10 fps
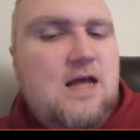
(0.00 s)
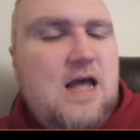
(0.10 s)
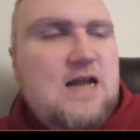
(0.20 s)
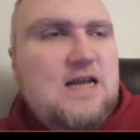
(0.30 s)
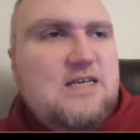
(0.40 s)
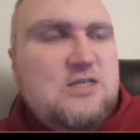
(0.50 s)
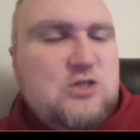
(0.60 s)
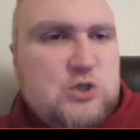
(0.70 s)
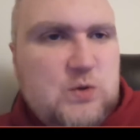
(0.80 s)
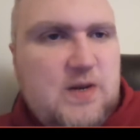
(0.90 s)
and
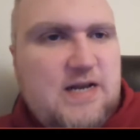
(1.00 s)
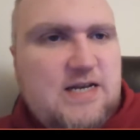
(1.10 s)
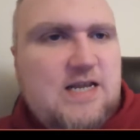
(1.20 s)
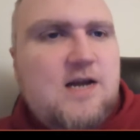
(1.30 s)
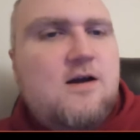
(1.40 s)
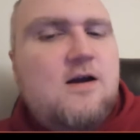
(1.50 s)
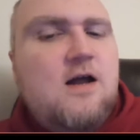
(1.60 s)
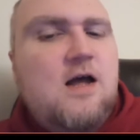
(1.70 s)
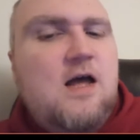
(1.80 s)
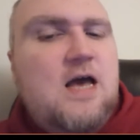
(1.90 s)
he's Trent here.
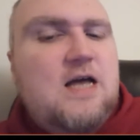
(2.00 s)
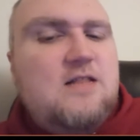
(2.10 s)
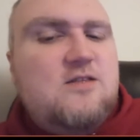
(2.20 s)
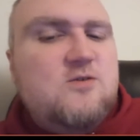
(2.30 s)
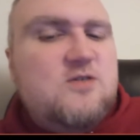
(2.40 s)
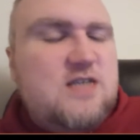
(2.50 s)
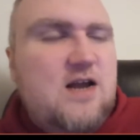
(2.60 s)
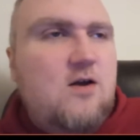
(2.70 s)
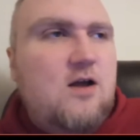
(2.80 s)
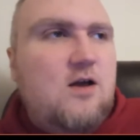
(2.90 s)
And so
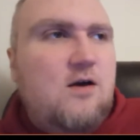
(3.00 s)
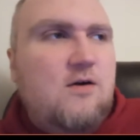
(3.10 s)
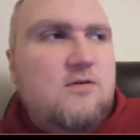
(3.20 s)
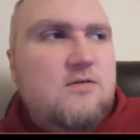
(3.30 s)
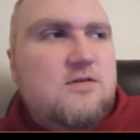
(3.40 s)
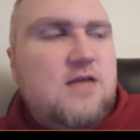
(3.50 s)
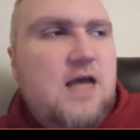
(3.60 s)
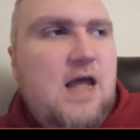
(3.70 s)
Sarah goes